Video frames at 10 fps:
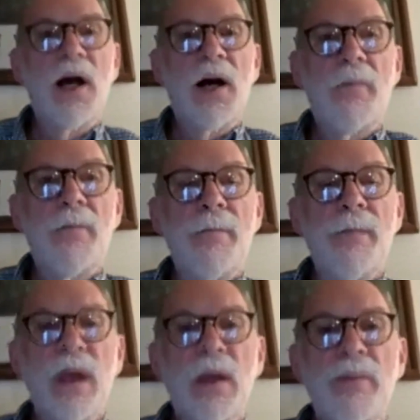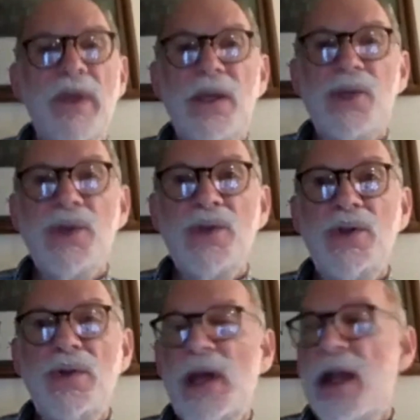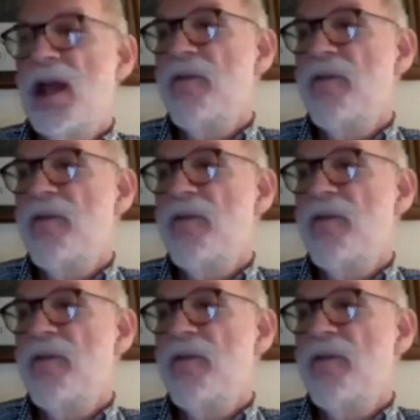um, because you do not